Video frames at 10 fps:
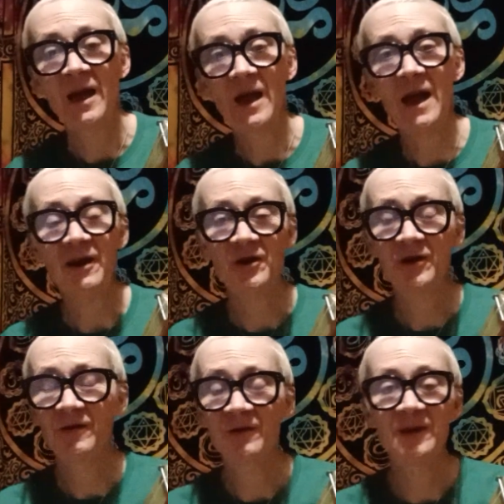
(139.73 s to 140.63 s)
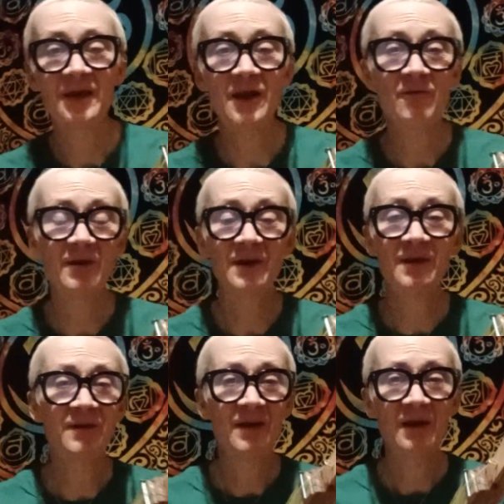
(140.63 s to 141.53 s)
action
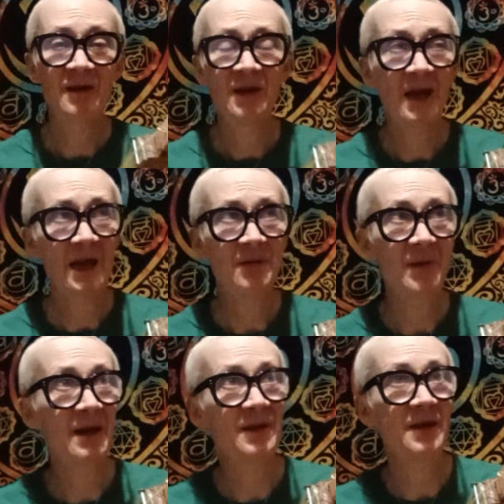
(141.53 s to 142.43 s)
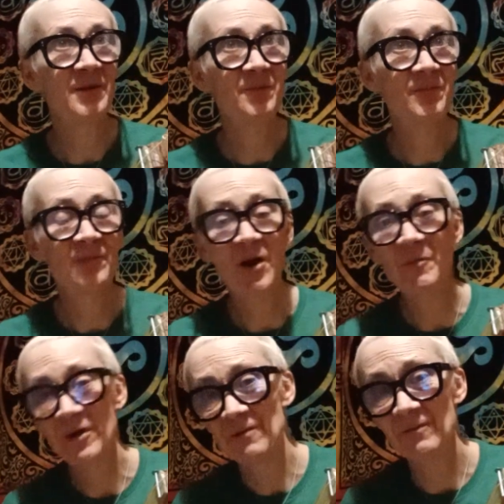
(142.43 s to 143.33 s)
series, animated
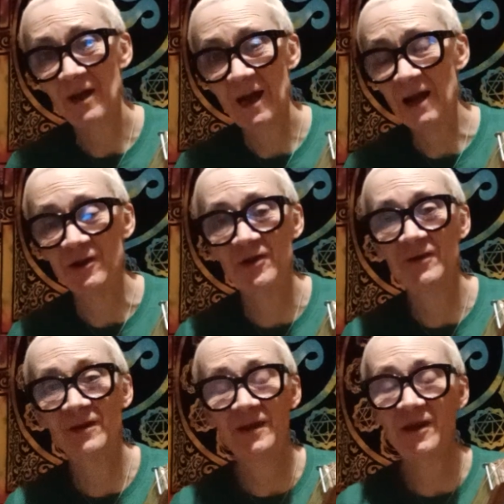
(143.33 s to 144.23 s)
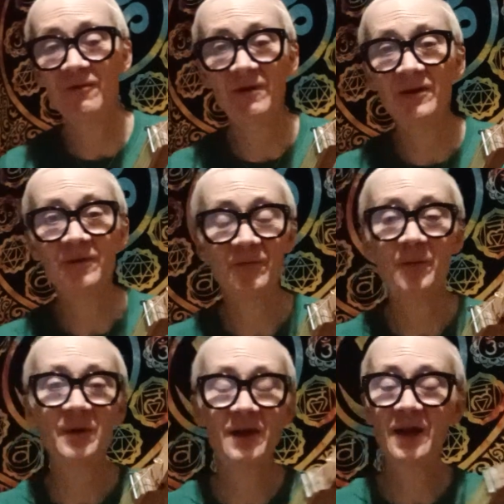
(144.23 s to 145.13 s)
puppet action series
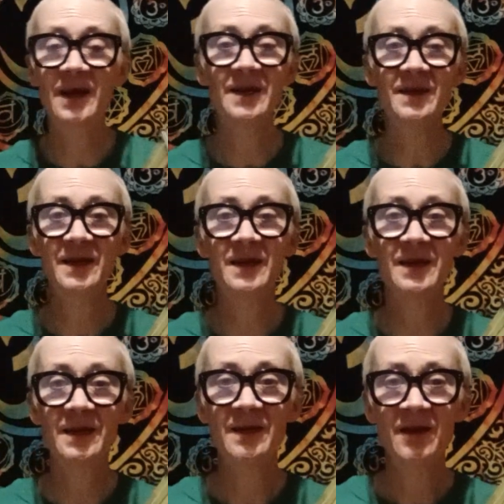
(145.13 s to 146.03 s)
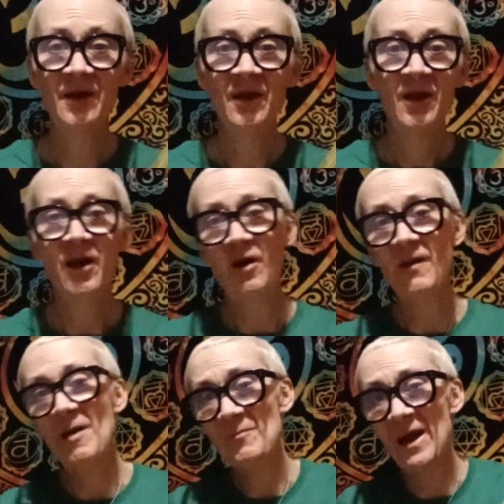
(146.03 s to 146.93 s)
from the 1960s.
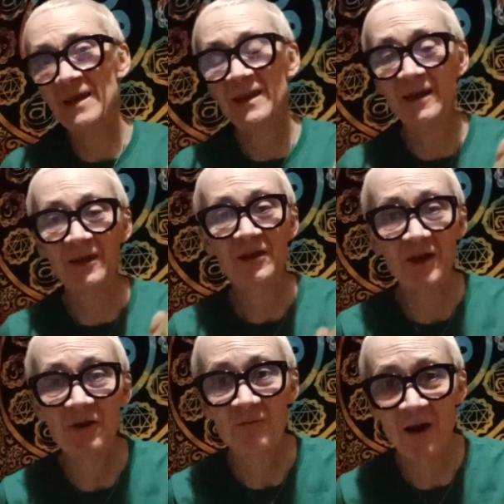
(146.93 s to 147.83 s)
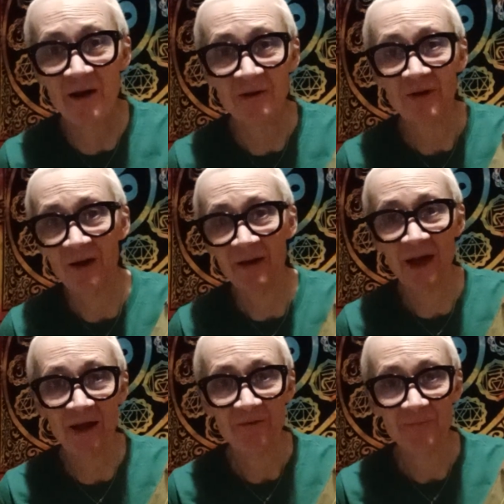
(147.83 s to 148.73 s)
Alright, basically Stingray,
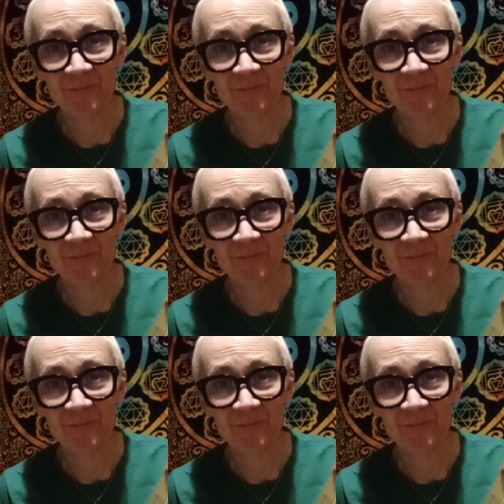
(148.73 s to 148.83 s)
okay?